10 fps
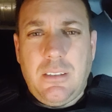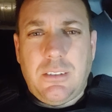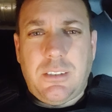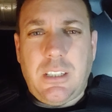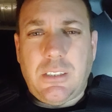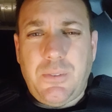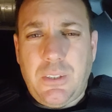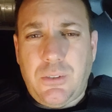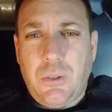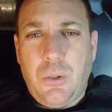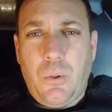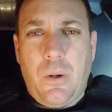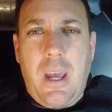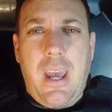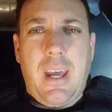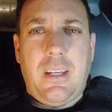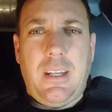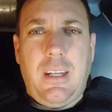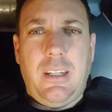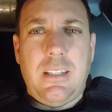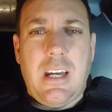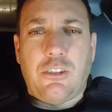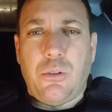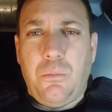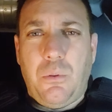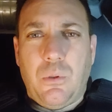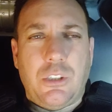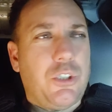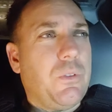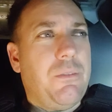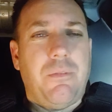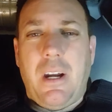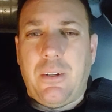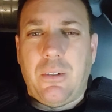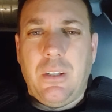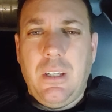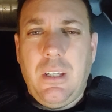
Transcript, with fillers: six foot two, and a natural born street fighter.